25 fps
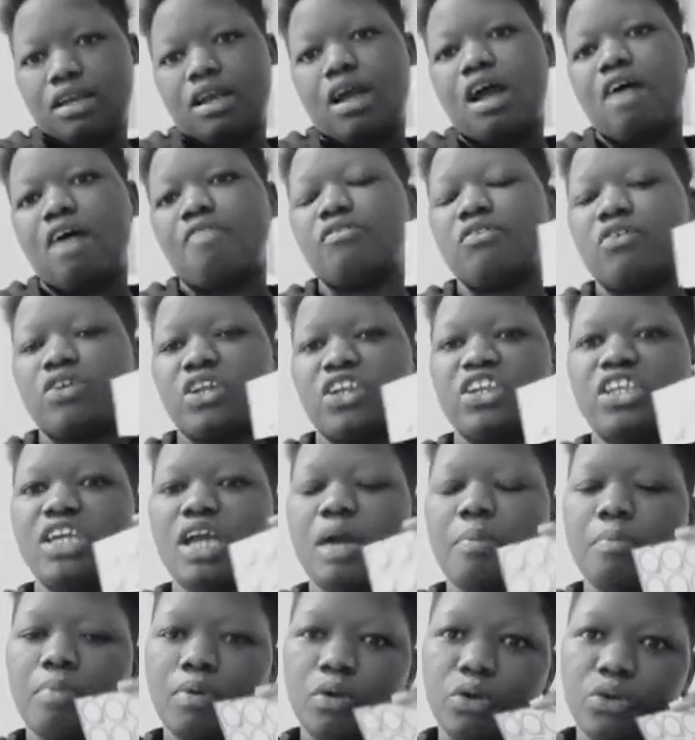I've already
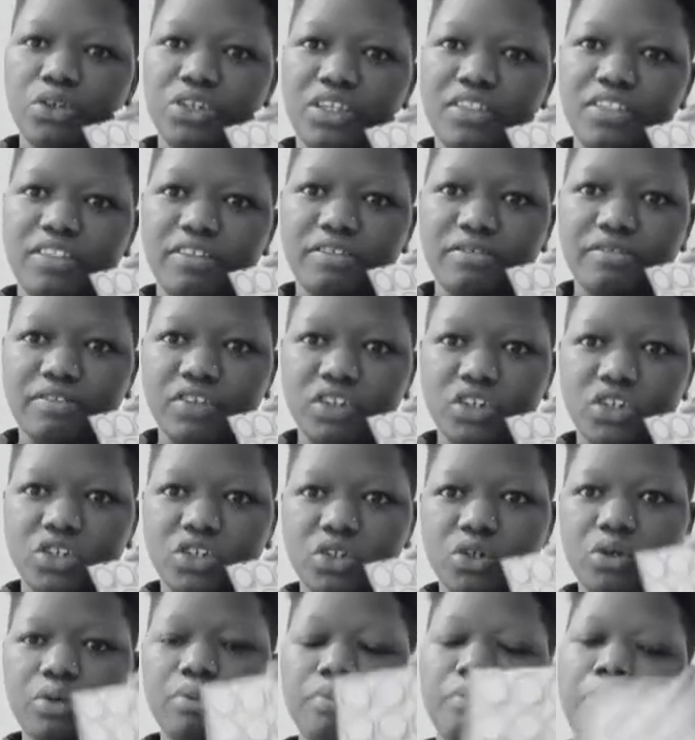uploaded the
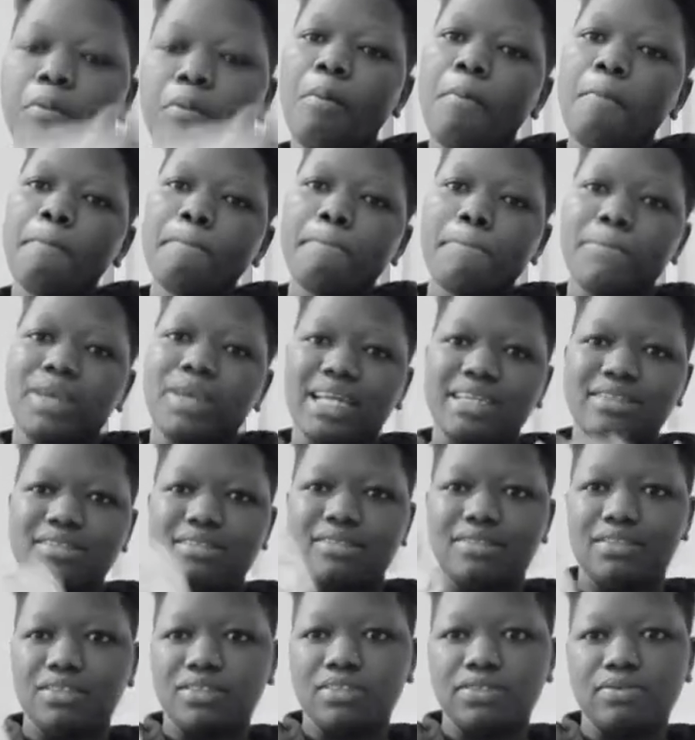video plus
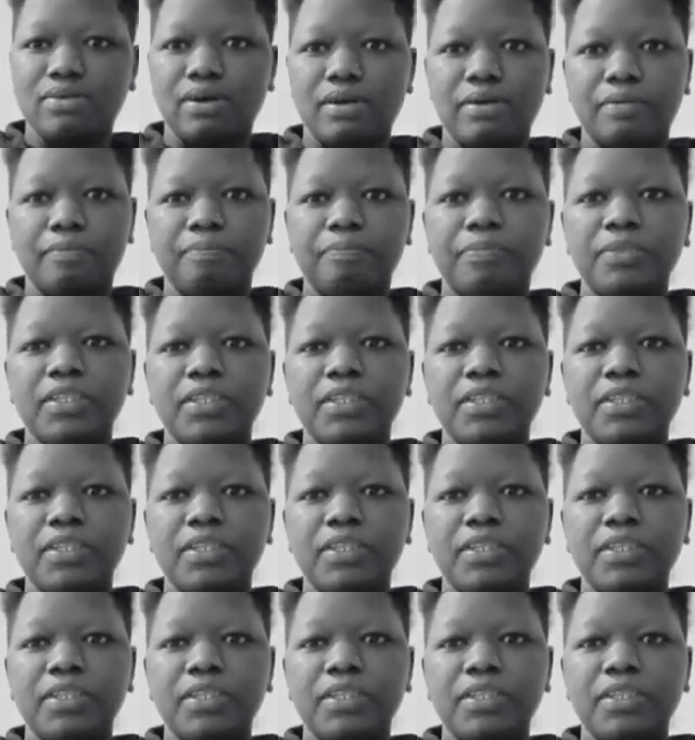this one.